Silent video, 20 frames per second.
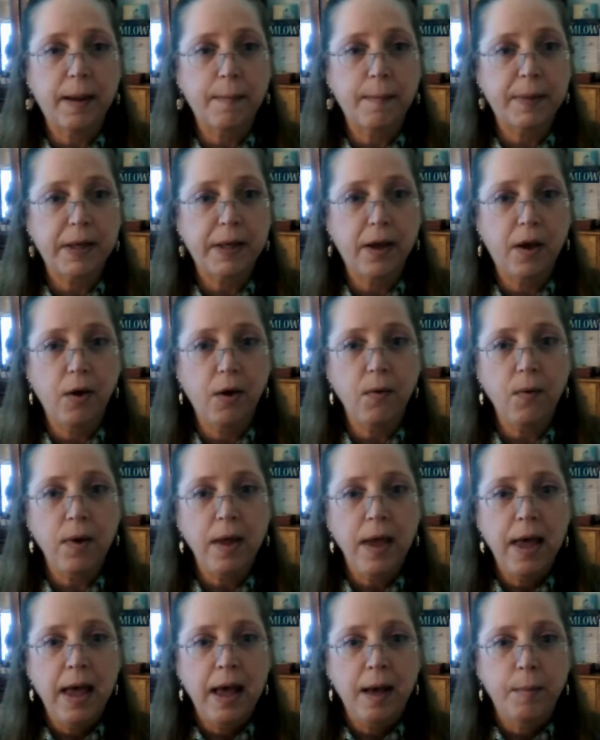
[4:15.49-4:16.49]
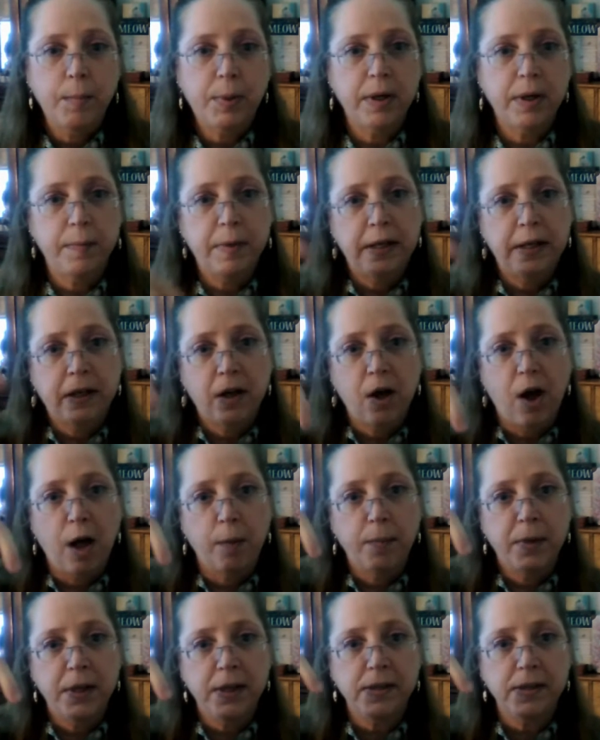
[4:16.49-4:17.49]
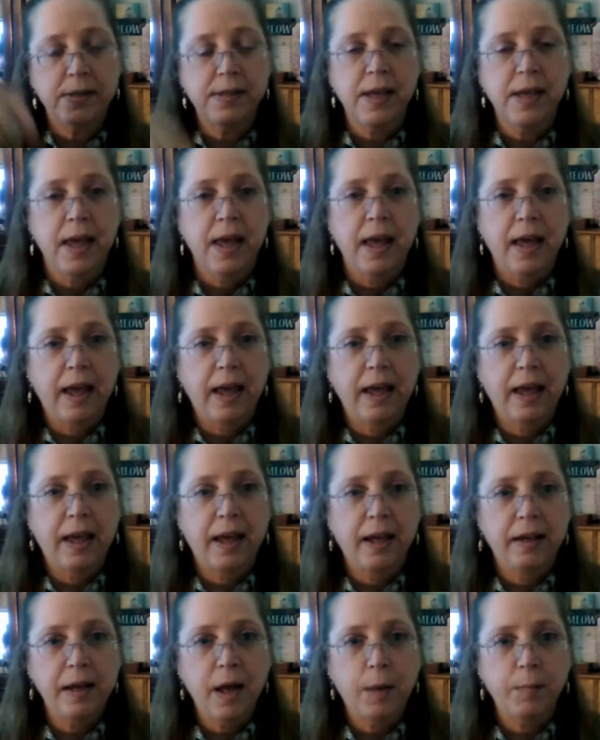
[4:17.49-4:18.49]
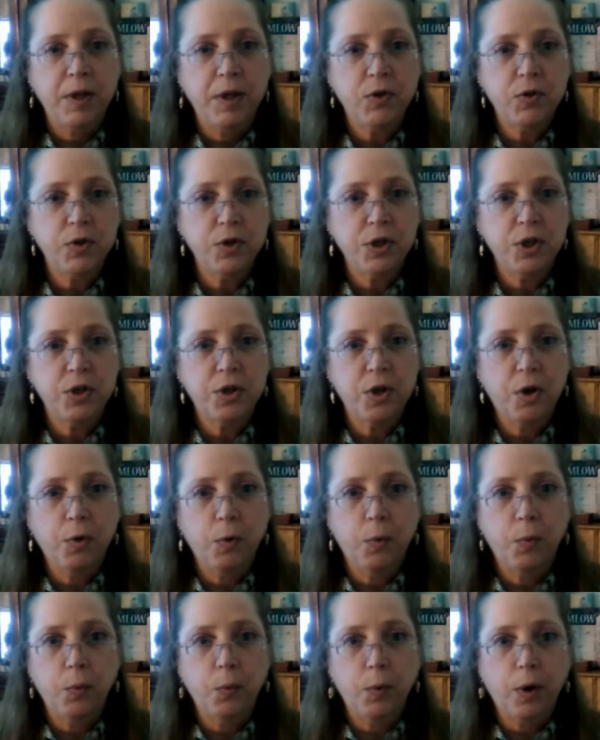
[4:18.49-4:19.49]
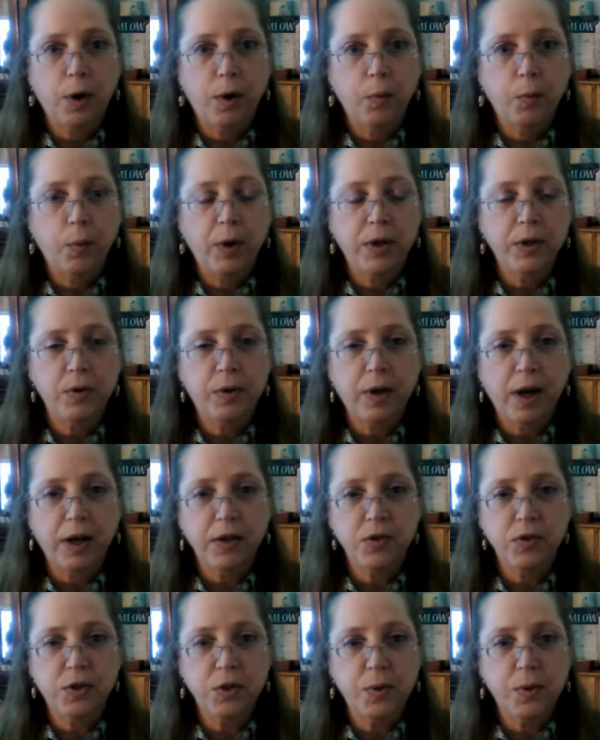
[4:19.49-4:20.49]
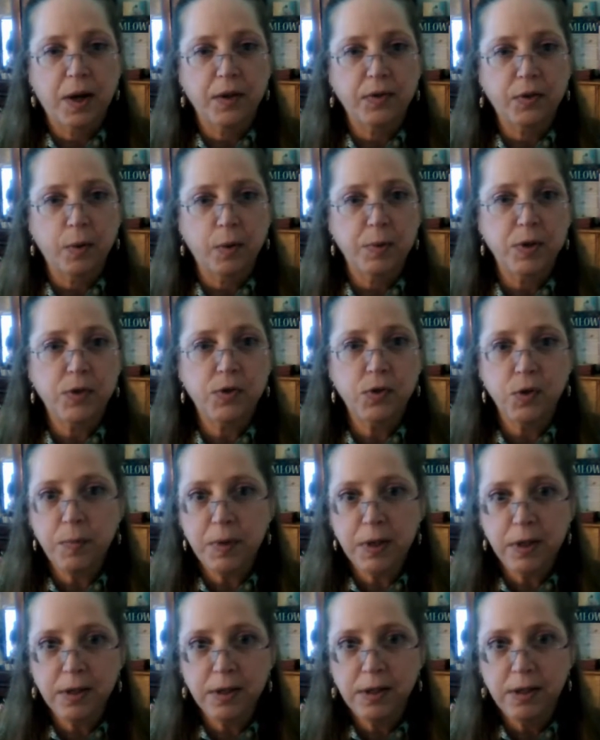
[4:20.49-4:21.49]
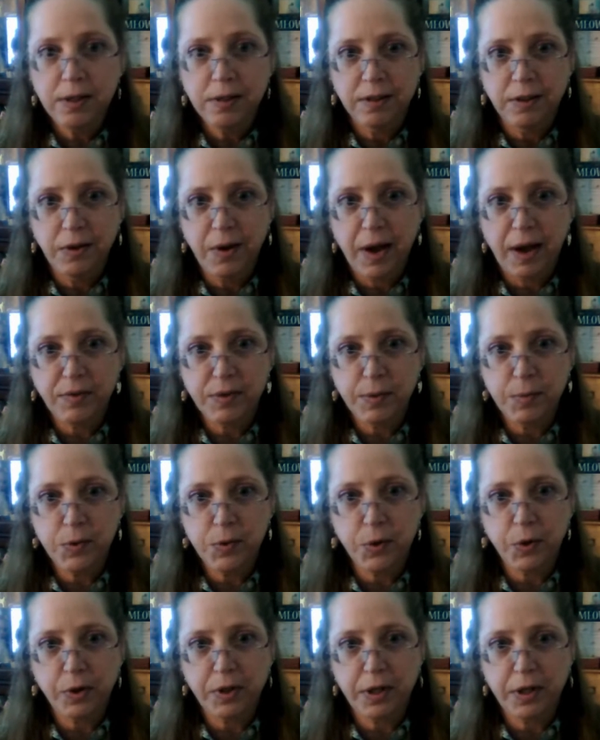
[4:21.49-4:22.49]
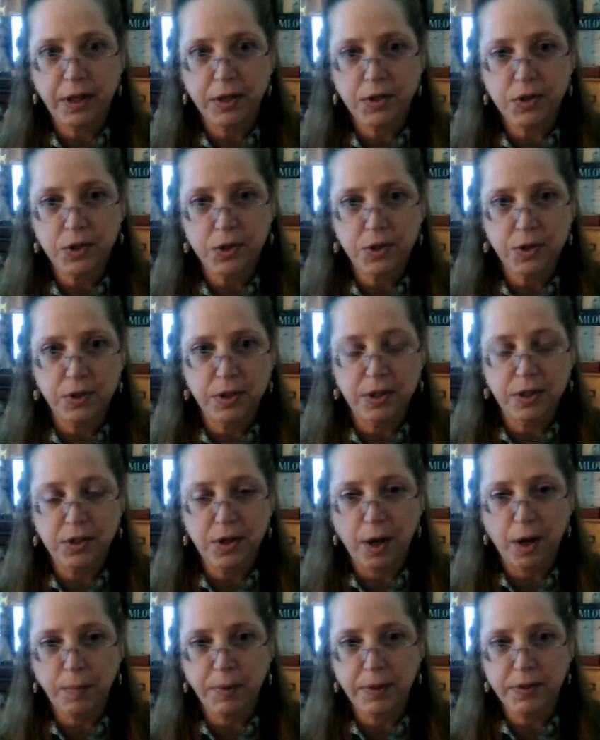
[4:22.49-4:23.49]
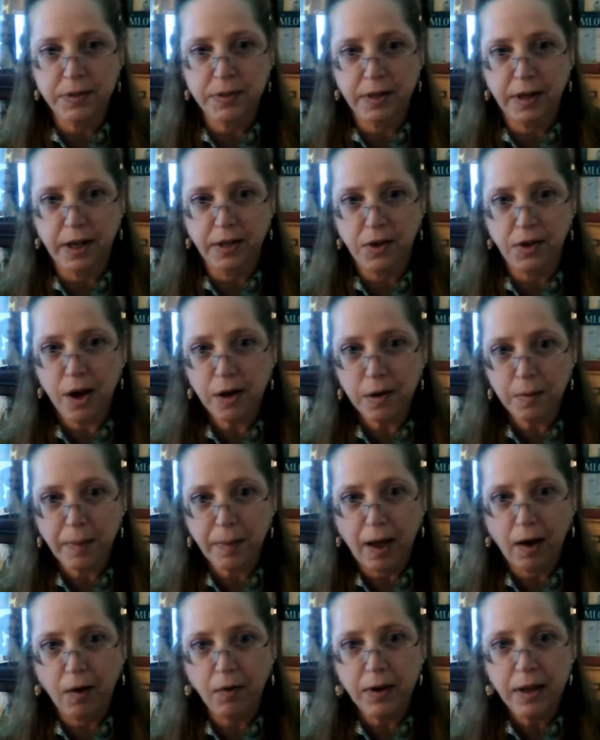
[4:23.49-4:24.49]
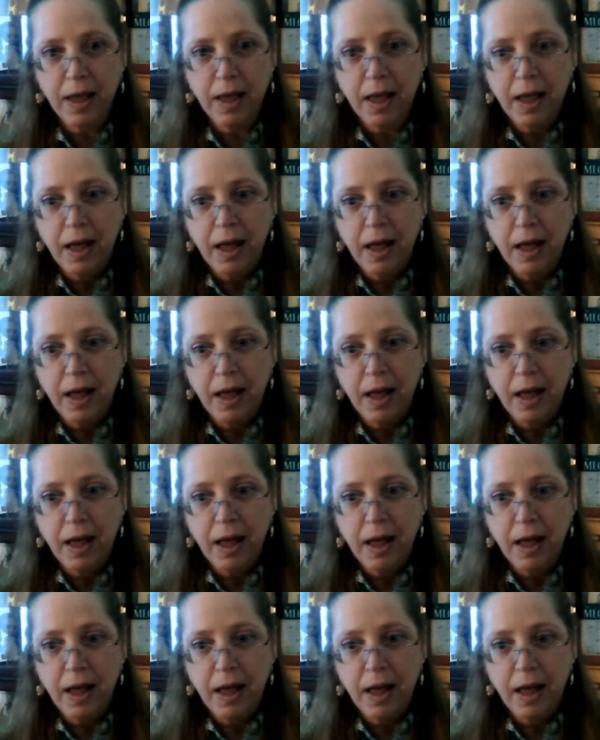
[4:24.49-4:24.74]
Let me know. Put it in the comments. And yeah, I'm interested to know what you guys do out there. I'm assuming you have some sort of connection to the topics that I talk about.